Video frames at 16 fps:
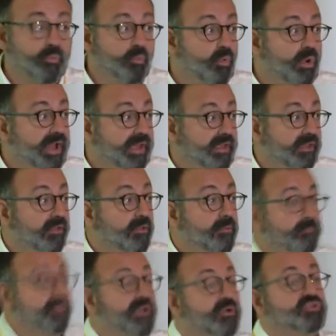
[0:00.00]
Why?
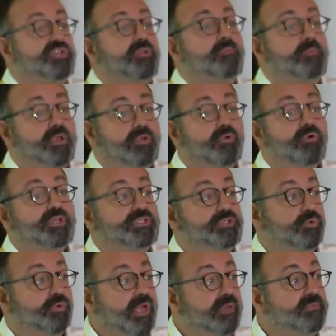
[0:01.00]
Because
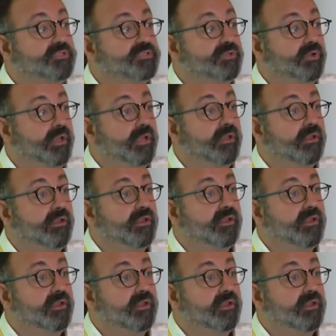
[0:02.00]
immunohistochemistry